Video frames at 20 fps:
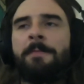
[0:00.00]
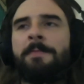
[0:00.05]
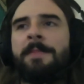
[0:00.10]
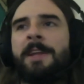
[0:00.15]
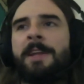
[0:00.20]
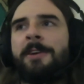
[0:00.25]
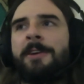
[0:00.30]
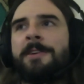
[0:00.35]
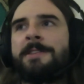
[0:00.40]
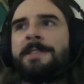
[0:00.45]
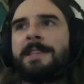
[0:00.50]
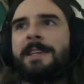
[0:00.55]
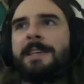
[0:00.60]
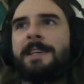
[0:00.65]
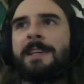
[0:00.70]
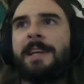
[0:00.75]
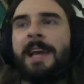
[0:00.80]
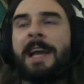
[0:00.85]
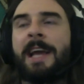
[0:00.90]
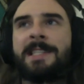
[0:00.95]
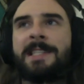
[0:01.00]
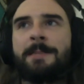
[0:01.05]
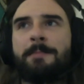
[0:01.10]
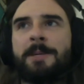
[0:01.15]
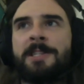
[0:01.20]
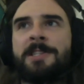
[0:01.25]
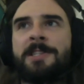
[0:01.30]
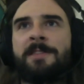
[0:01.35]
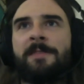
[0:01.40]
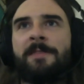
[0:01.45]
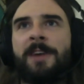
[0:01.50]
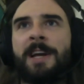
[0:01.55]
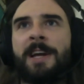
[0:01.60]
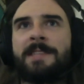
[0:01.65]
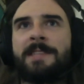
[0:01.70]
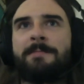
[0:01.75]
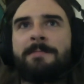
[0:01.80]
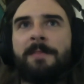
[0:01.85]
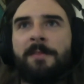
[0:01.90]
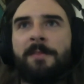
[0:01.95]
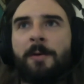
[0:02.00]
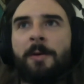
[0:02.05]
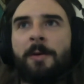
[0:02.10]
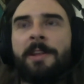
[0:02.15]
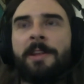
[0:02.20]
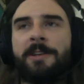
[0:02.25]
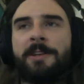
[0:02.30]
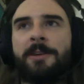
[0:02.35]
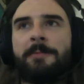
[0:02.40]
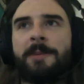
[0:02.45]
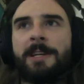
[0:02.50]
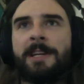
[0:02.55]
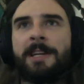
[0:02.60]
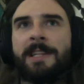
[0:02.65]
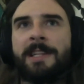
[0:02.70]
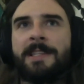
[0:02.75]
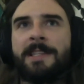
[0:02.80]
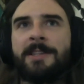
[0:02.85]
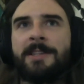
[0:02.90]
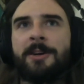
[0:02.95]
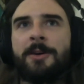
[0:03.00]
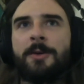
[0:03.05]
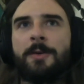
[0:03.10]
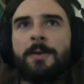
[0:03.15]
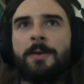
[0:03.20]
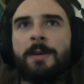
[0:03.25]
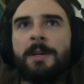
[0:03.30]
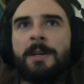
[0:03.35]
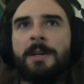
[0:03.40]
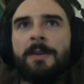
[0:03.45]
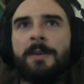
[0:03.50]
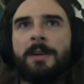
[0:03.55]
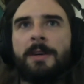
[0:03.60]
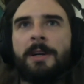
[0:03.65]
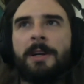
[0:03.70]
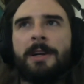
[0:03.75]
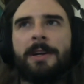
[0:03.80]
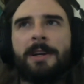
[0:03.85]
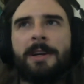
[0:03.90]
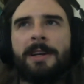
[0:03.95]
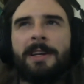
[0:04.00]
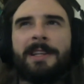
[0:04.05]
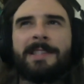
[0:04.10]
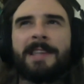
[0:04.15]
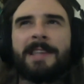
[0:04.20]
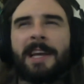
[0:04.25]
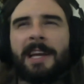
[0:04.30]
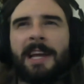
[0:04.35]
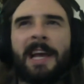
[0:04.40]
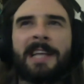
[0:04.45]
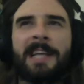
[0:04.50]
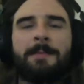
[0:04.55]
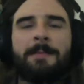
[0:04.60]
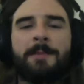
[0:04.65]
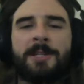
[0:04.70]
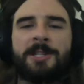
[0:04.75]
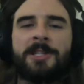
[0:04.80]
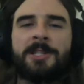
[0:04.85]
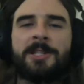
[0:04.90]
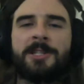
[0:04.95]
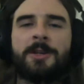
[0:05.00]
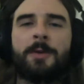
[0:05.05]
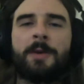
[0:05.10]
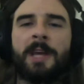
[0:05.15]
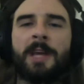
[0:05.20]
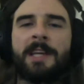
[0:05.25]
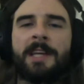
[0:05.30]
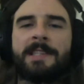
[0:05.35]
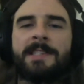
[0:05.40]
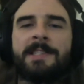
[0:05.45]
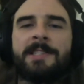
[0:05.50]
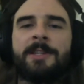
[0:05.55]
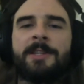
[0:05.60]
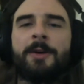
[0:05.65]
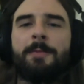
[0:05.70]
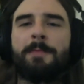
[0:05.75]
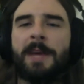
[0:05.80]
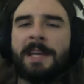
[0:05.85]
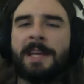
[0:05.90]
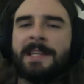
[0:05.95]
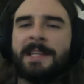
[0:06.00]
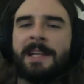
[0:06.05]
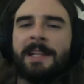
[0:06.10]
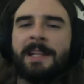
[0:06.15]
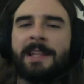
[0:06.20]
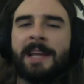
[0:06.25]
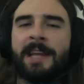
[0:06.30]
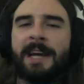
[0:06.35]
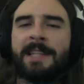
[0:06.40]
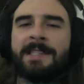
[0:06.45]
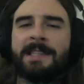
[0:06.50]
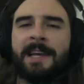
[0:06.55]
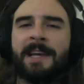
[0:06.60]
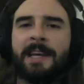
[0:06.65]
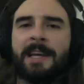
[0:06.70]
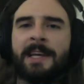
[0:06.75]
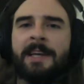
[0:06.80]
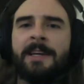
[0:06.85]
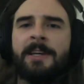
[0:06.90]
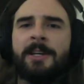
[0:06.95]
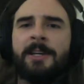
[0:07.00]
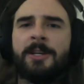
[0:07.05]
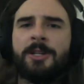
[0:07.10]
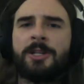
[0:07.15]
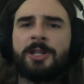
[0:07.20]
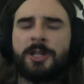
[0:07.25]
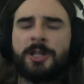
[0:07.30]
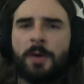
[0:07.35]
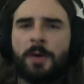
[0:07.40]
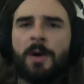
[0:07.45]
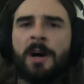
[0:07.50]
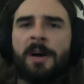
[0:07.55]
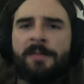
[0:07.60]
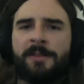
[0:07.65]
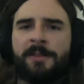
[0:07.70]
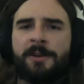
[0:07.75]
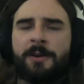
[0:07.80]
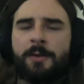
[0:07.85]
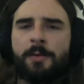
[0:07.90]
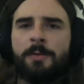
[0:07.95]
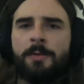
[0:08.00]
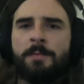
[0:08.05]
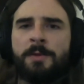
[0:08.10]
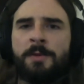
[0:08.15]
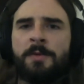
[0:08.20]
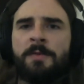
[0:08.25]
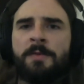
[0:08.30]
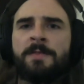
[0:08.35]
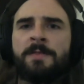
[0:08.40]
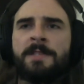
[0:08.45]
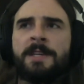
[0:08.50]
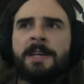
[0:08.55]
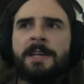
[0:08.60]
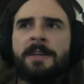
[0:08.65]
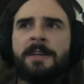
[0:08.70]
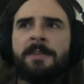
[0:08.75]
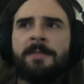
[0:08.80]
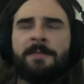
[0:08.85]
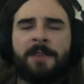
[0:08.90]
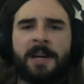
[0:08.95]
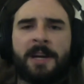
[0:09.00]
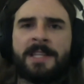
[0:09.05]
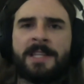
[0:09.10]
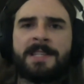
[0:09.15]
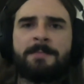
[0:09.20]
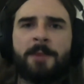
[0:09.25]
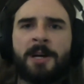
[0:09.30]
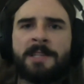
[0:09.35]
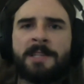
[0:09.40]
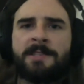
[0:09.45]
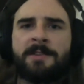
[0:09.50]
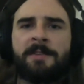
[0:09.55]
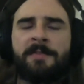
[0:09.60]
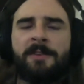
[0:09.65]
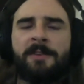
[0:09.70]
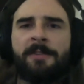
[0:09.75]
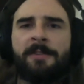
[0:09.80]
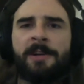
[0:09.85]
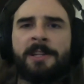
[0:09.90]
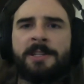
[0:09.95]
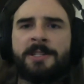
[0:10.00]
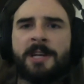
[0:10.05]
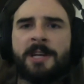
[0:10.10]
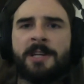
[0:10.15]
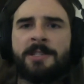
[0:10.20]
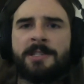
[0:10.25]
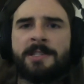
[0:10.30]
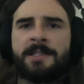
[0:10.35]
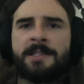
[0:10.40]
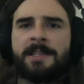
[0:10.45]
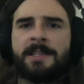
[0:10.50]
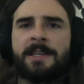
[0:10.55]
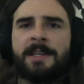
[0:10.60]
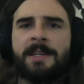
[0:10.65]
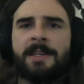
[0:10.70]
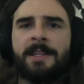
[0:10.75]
There's exhibition fights before the tournament, and so it's like an exhibition showcase. And so basically, that's like show off your cool moves, fight this monster in front of all the judges.